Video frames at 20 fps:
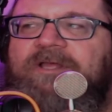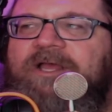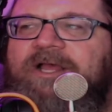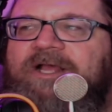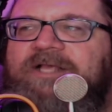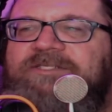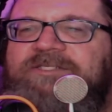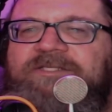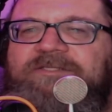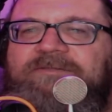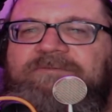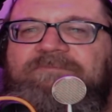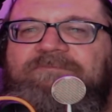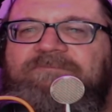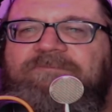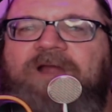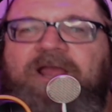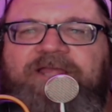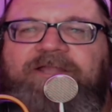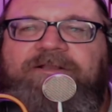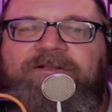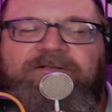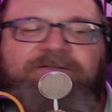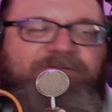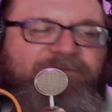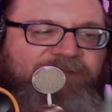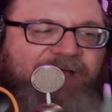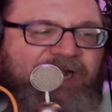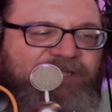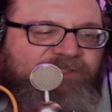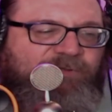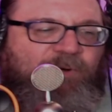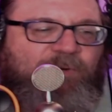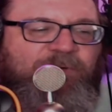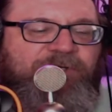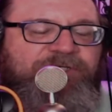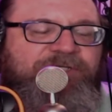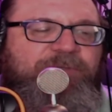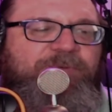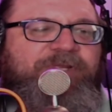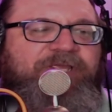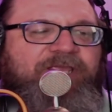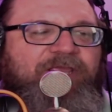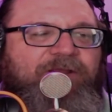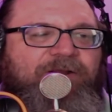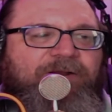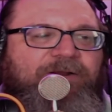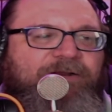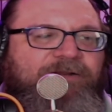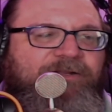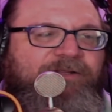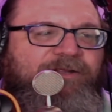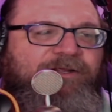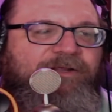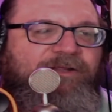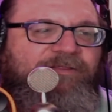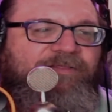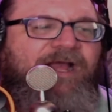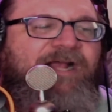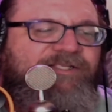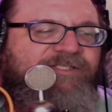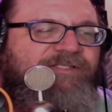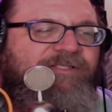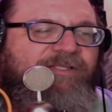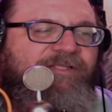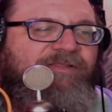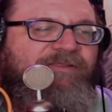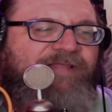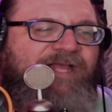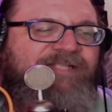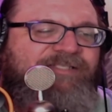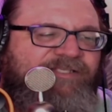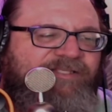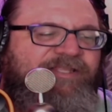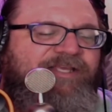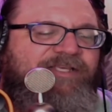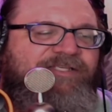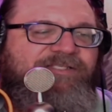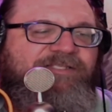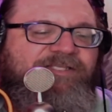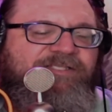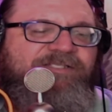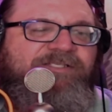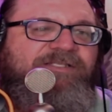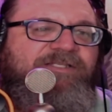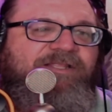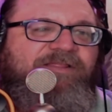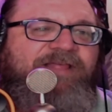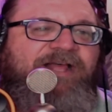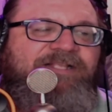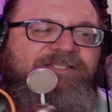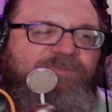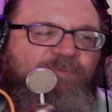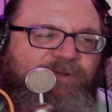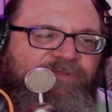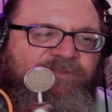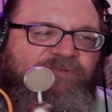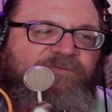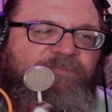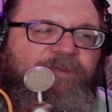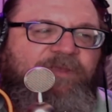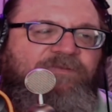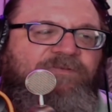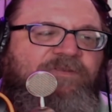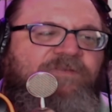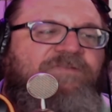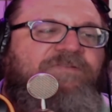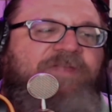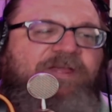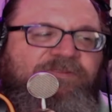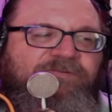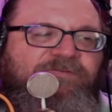I said, right. That's what we're doing here. That's that's what this place is. That's